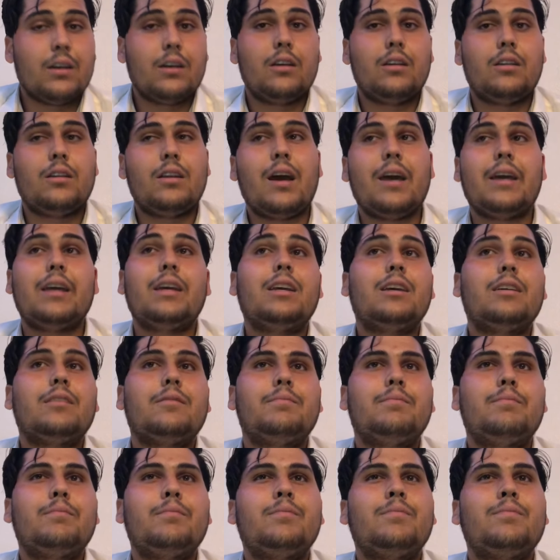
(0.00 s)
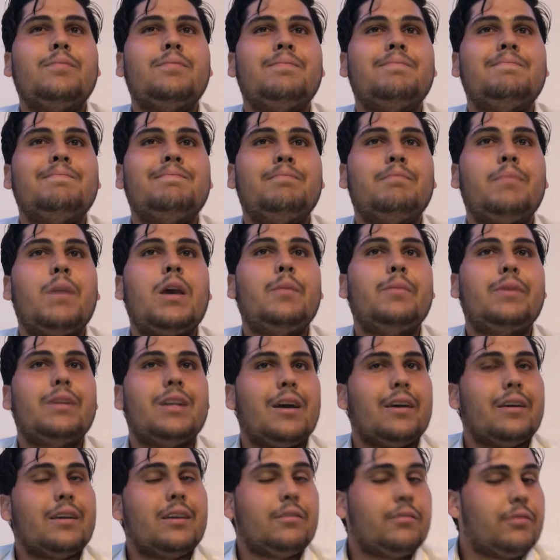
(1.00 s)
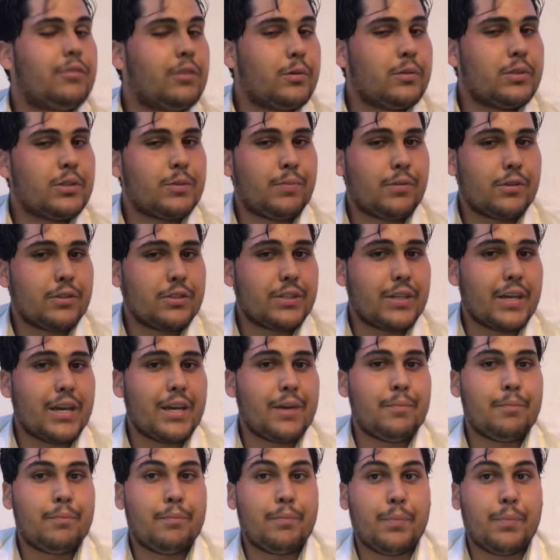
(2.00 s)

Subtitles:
Not maybe not influence per se,